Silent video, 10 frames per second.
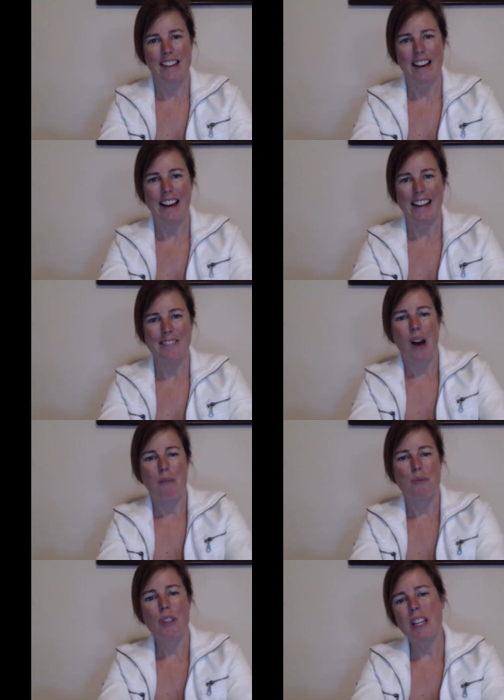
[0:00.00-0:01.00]
Hi,
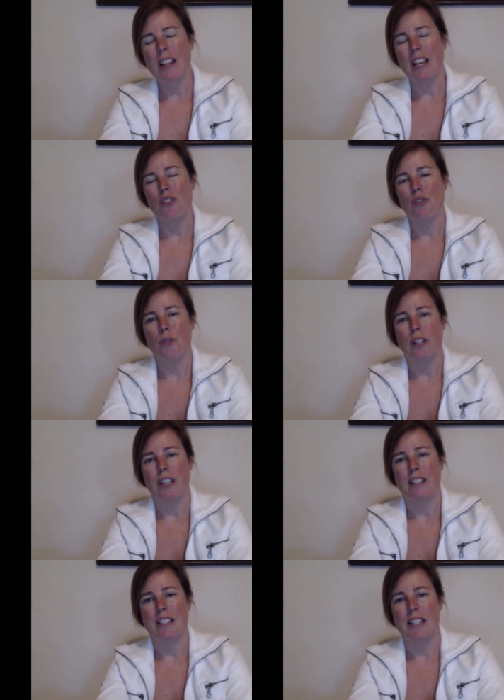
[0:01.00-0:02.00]
I'm really glad you're joining
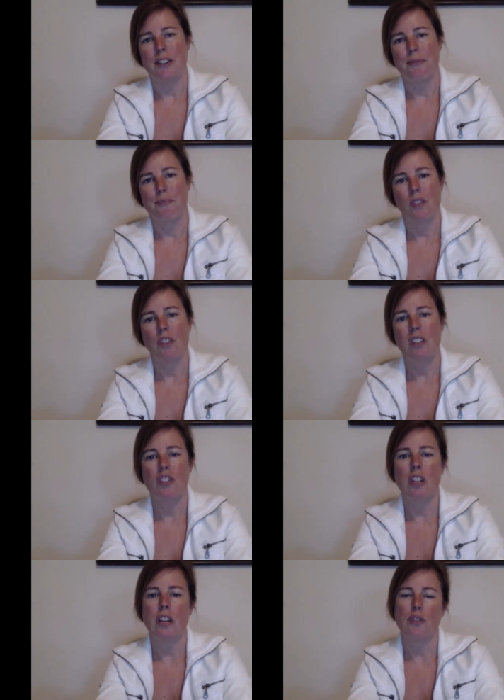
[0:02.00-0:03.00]
us here.
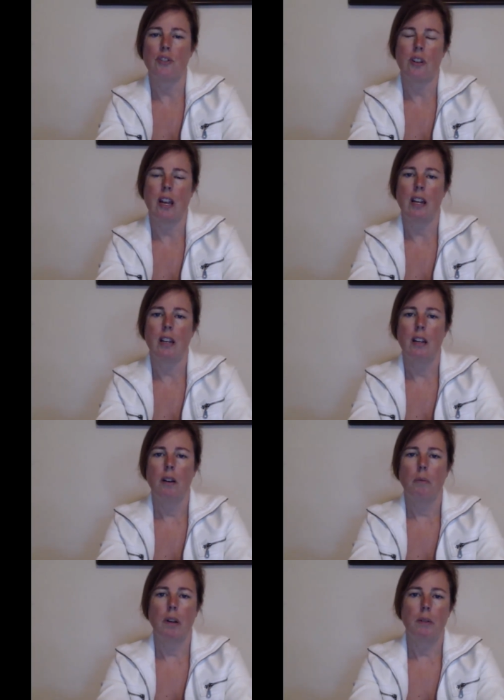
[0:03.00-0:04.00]
Just yesterday,
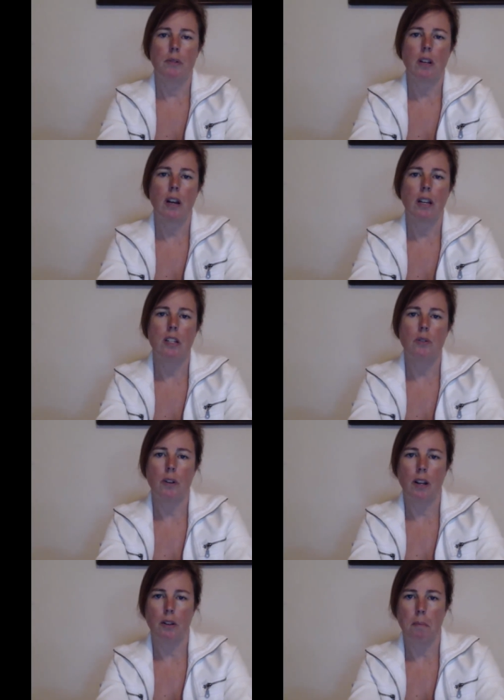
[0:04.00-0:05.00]
when I was talking to
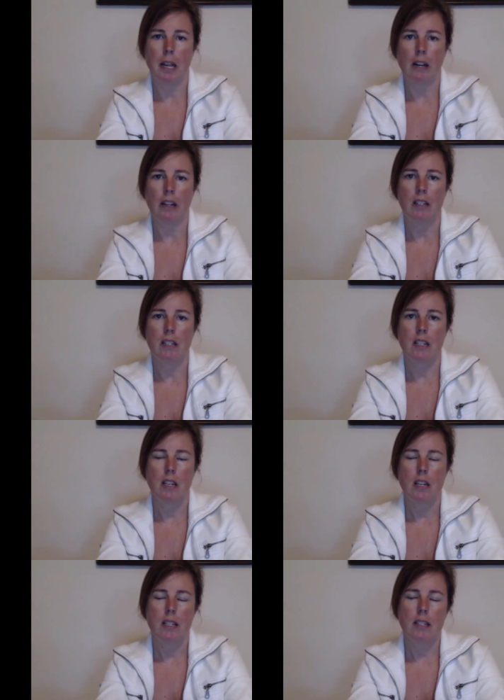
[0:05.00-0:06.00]
another parent,
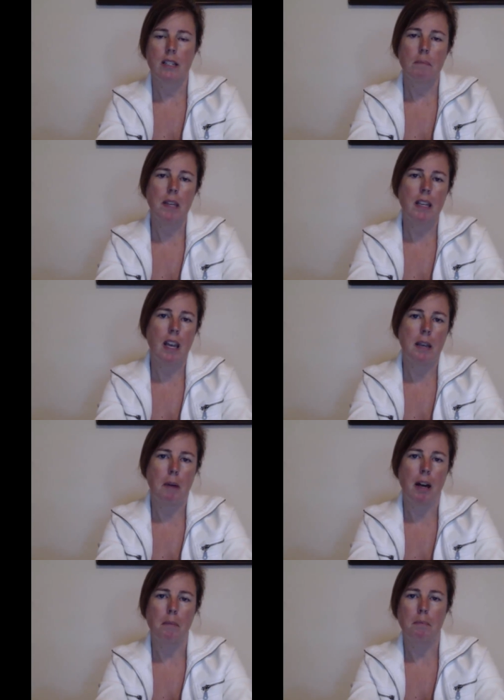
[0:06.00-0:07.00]
something came
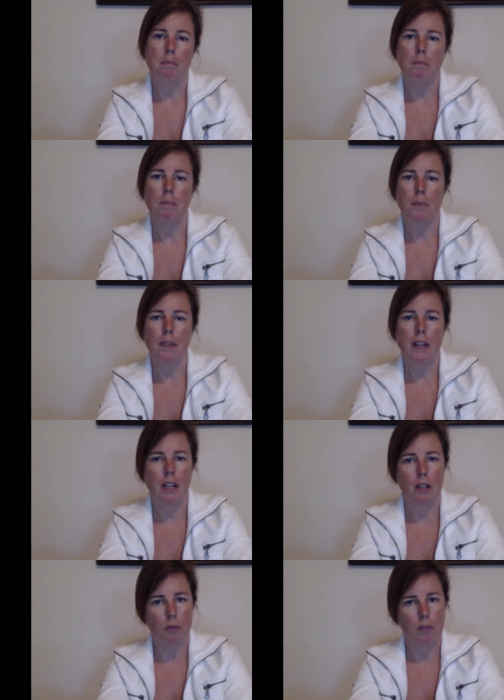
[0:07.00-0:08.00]
up that I
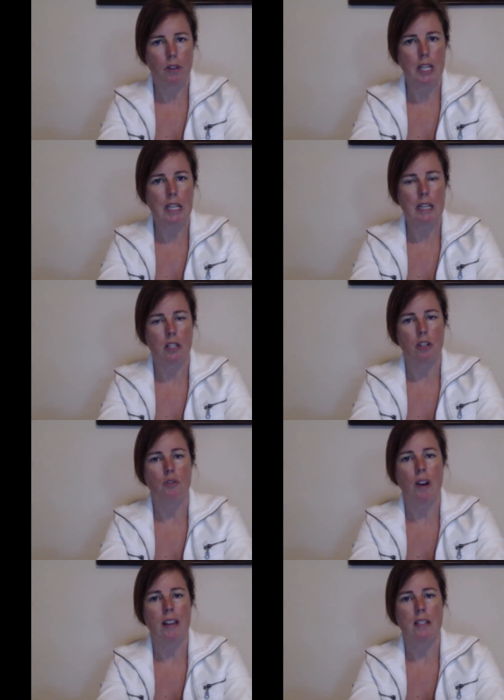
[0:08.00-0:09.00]
don't think gets
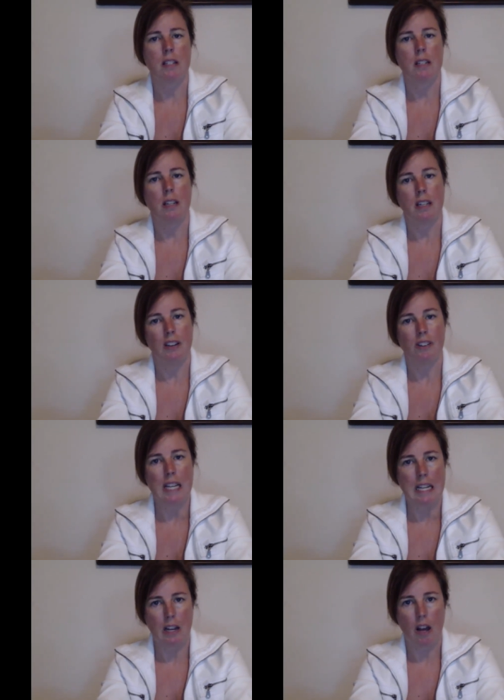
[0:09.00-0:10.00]
addressed
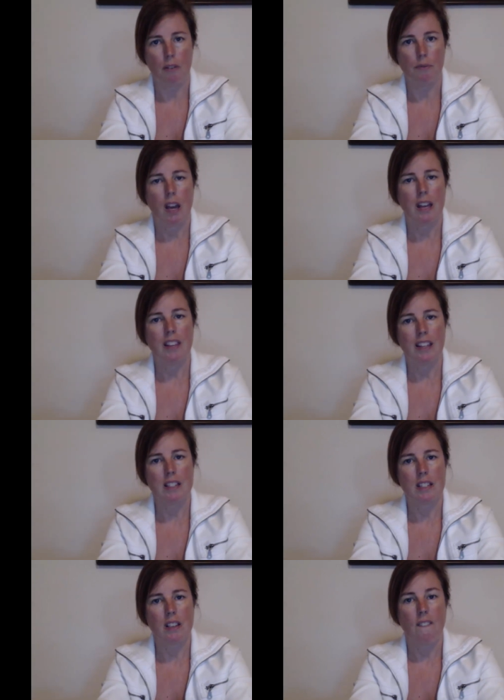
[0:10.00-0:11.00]
nearly enough, and
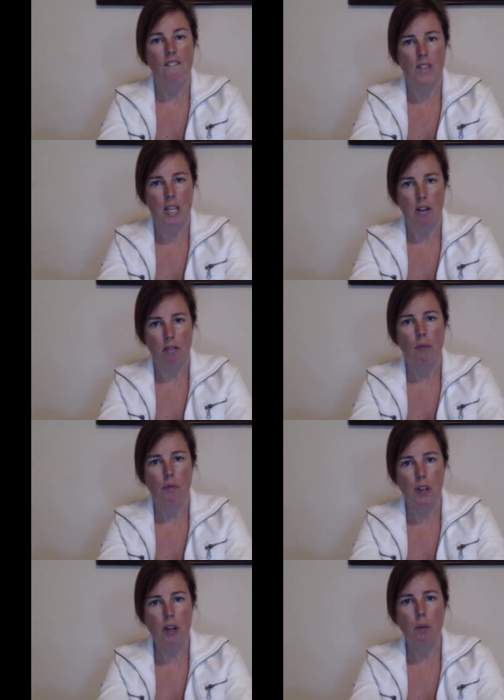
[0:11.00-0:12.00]
that's fear.
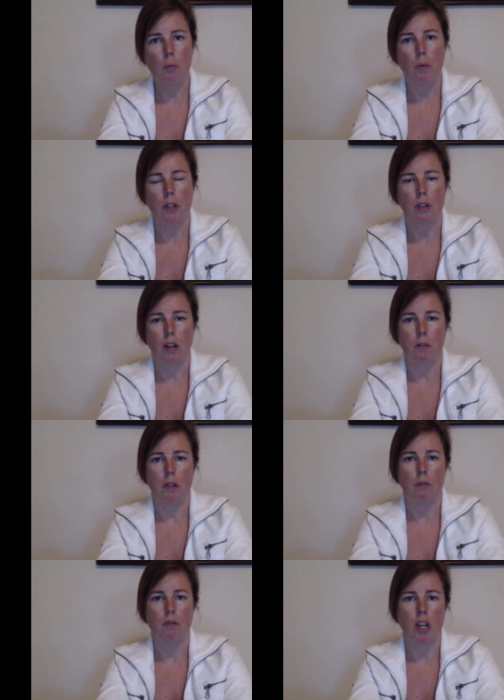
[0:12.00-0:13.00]
Fear when you're going
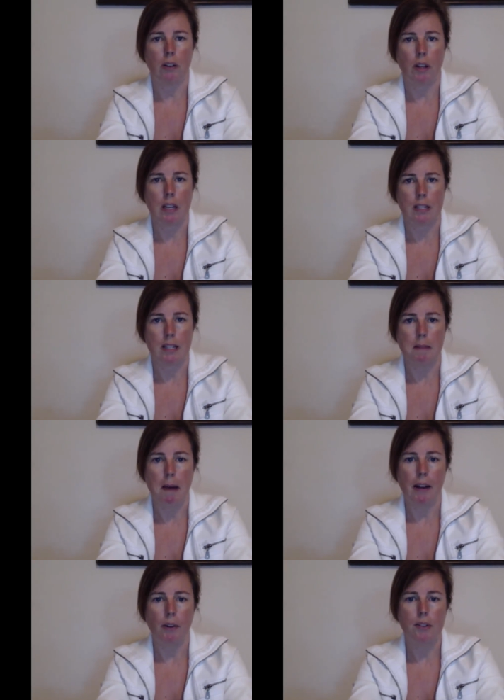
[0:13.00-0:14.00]
through child custody
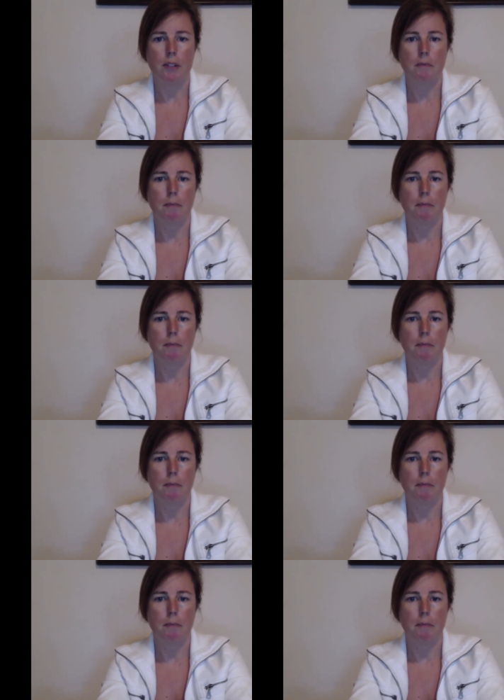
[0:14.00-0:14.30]
battles.